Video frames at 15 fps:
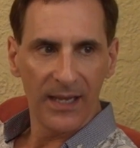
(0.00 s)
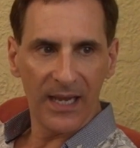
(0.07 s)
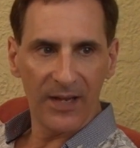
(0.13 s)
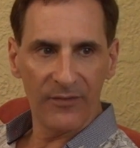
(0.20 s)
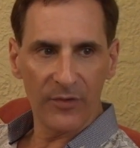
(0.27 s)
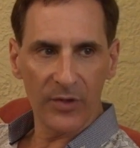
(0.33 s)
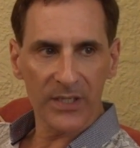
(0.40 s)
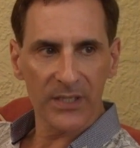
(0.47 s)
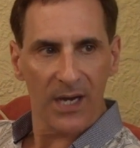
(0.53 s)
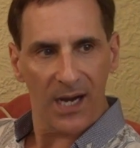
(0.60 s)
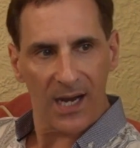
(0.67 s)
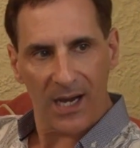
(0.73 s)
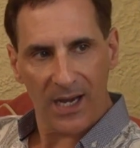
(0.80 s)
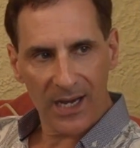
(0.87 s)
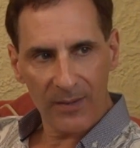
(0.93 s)
and for a
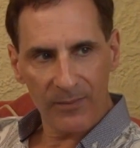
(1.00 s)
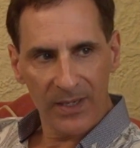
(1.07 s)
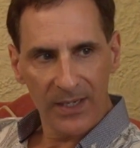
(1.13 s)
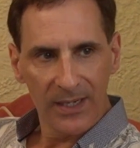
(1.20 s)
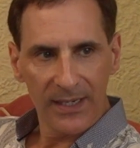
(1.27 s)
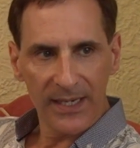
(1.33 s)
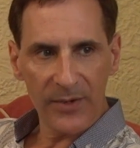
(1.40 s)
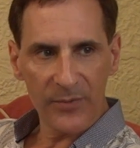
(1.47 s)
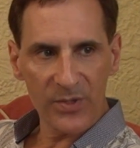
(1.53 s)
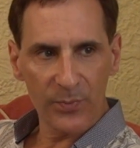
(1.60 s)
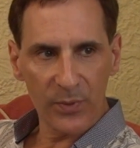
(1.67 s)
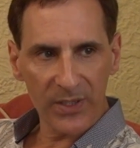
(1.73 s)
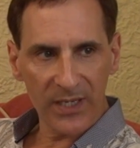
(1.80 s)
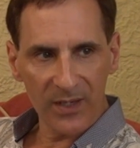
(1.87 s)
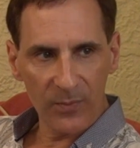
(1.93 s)
time he was
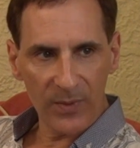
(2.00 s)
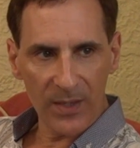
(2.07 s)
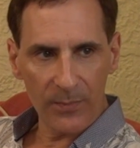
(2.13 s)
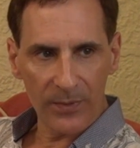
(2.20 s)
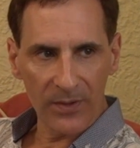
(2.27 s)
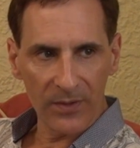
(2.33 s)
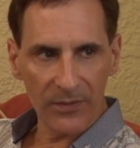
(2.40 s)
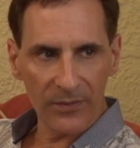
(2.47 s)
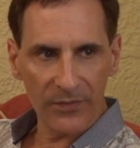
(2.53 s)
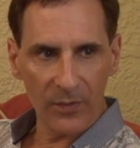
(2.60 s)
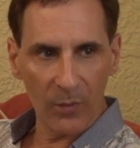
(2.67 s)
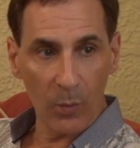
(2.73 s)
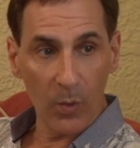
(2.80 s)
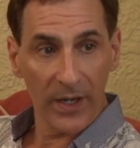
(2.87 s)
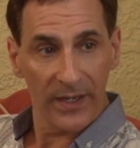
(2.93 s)
booking people
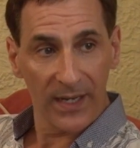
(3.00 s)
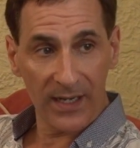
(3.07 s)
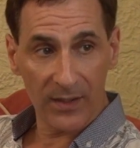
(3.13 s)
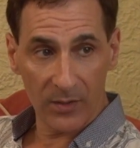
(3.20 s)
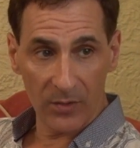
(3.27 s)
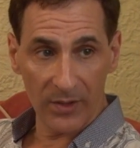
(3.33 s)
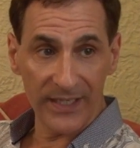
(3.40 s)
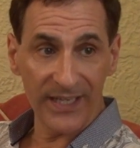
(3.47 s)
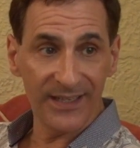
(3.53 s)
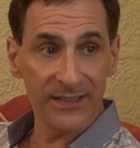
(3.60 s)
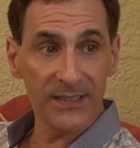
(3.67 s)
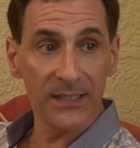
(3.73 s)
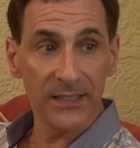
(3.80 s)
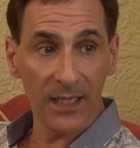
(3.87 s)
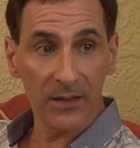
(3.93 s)
for one night only
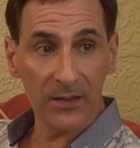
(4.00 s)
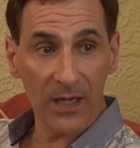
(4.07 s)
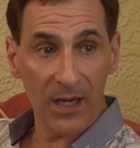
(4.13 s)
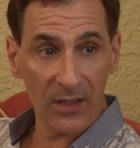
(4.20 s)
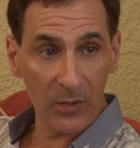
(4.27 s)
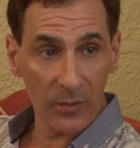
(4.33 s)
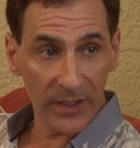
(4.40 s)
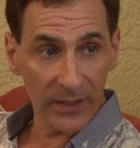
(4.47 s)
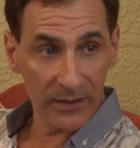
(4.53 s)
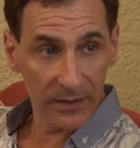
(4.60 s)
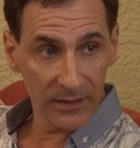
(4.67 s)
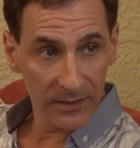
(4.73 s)
into the Algonquin.